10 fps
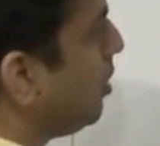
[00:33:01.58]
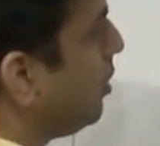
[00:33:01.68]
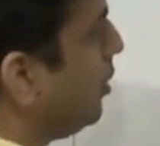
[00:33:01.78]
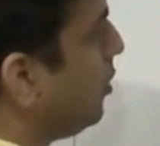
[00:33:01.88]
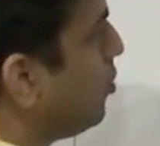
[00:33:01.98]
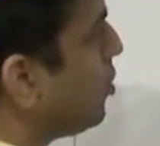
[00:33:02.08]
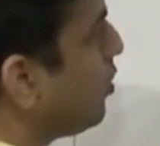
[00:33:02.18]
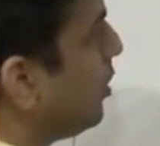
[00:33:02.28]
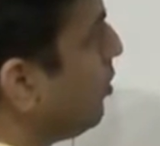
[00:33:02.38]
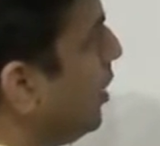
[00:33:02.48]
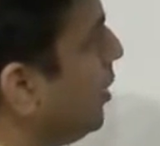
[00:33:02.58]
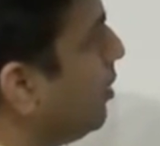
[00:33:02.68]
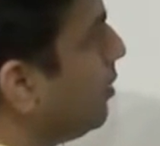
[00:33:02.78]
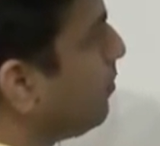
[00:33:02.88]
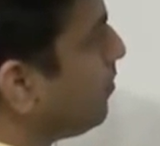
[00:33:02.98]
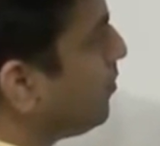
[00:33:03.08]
I equals one to n.